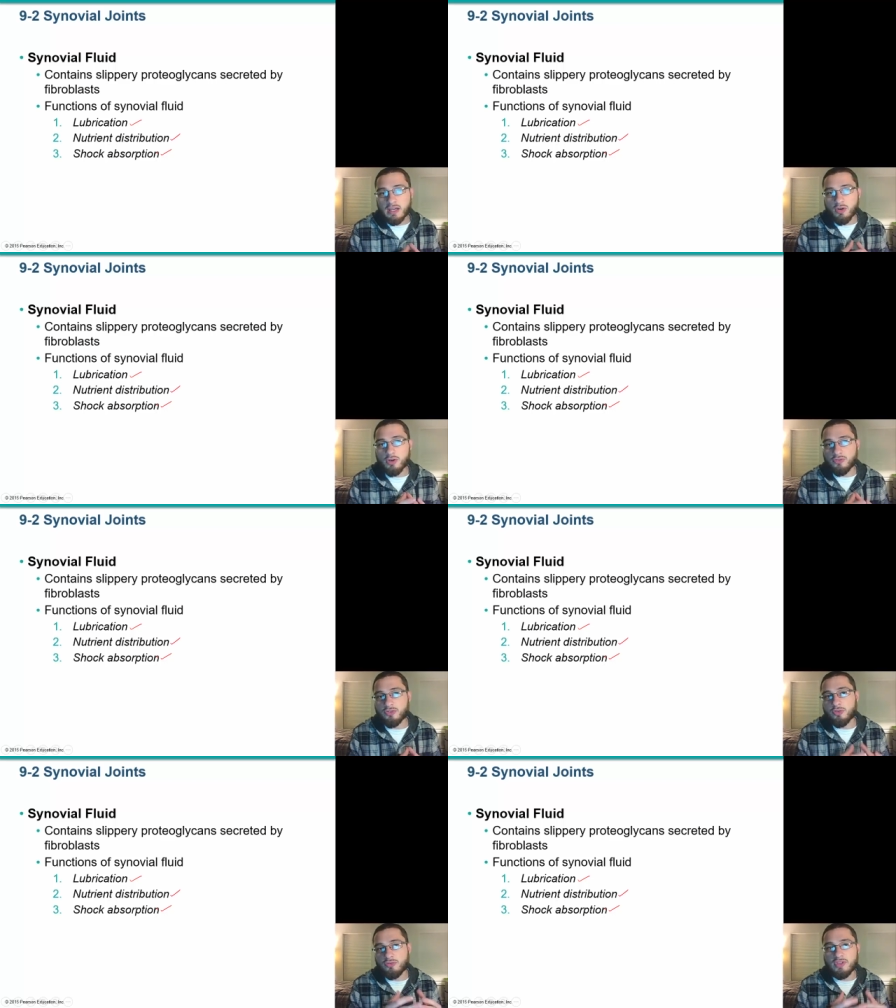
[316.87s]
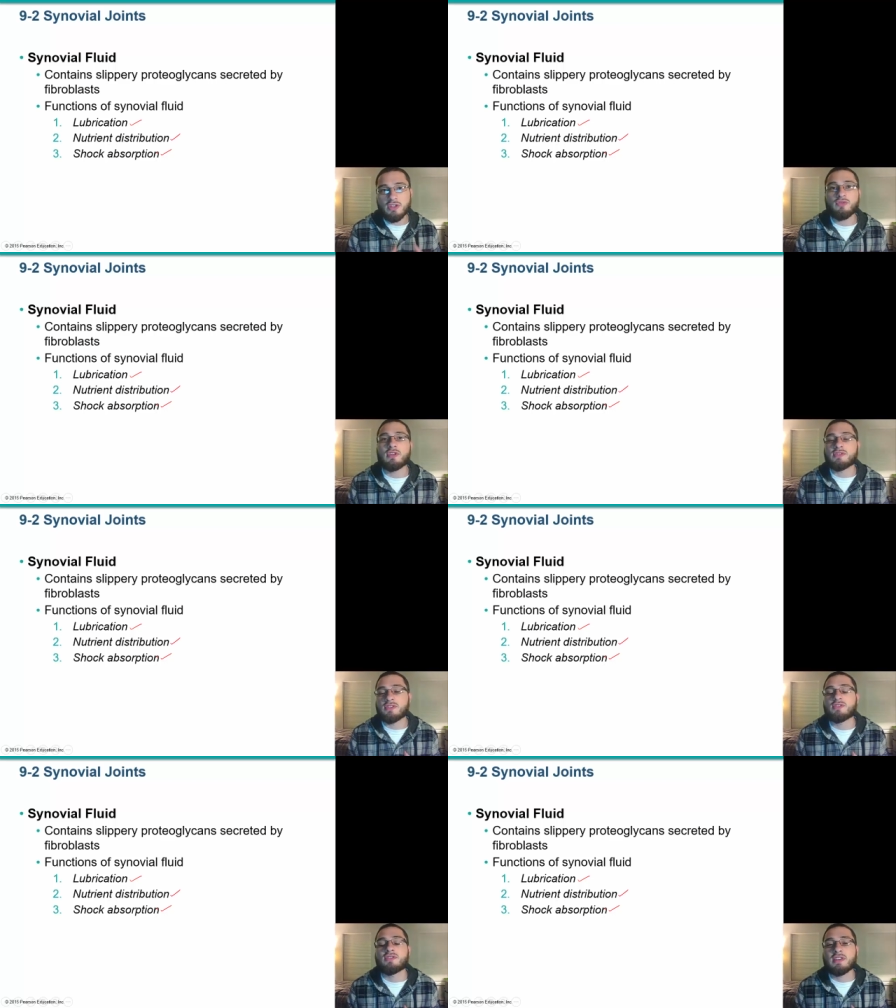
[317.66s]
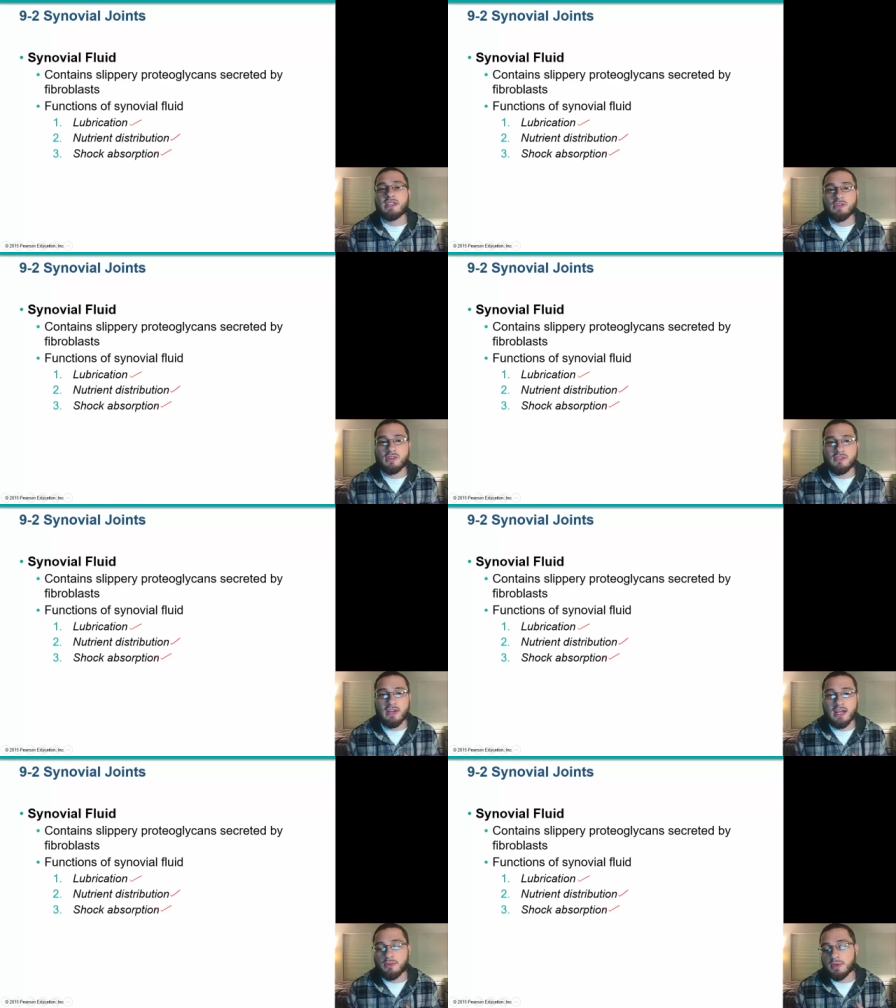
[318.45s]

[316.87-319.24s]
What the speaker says: also decreases the healing time,